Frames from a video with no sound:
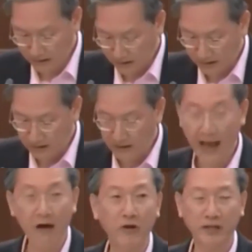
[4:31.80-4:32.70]
in the
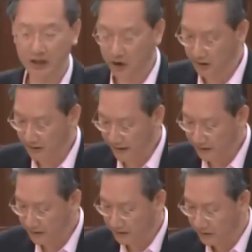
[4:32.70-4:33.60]
heritage
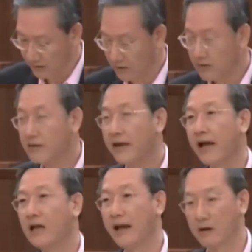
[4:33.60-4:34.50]
sector that
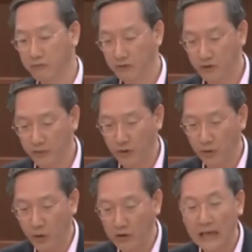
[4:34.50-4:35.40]
can help to
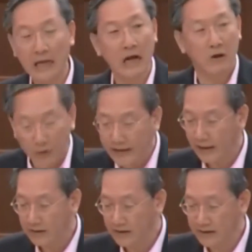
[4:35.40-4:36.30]
promote greater
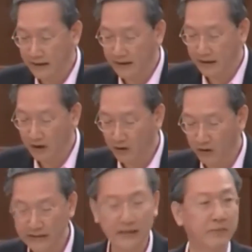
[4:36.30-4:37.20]
understanding
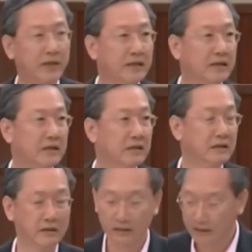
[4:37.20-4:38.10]
across communities
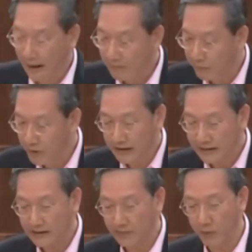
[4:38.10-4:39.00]
and bring
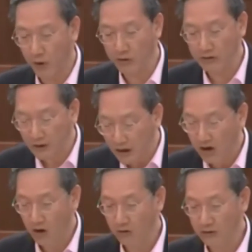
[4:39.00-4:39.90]
Singaporeans
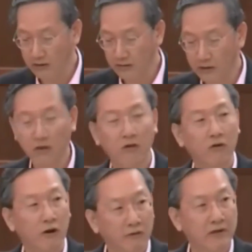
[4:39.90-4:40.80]
closer
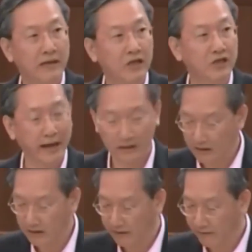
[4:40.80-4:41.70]
over their shared
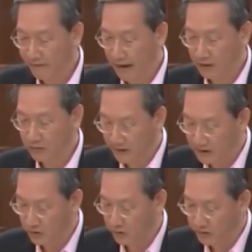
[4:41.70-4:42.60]
values and
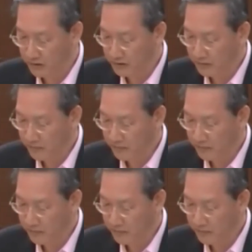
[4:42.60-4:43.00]
stories.